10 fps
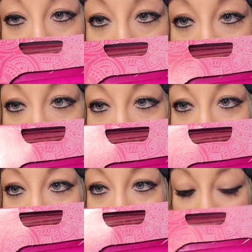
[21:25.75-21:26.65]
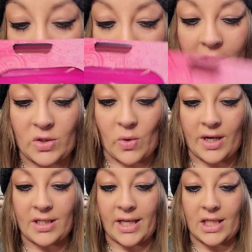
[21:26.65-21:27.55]
I love the color of this
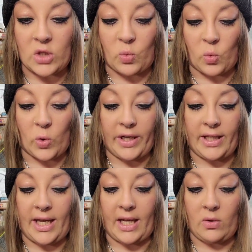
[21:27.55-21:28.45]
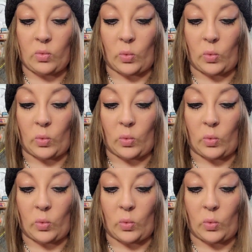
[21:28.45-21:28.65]
one. It's like this really,